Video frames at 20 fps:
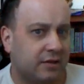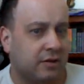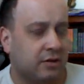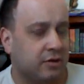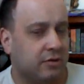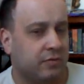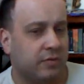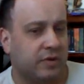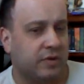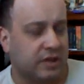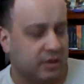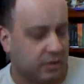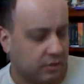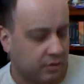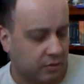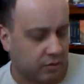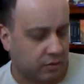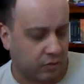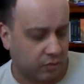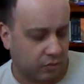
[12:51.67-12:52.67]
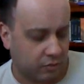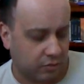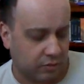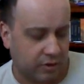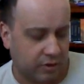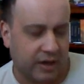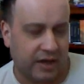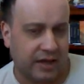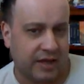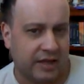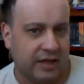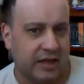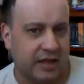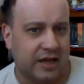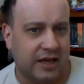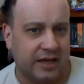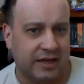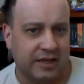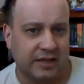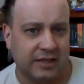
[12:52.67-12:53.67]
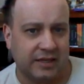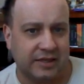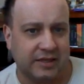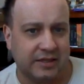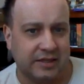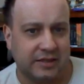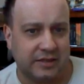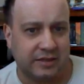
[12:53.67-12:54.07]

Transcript: Goodwill or I got it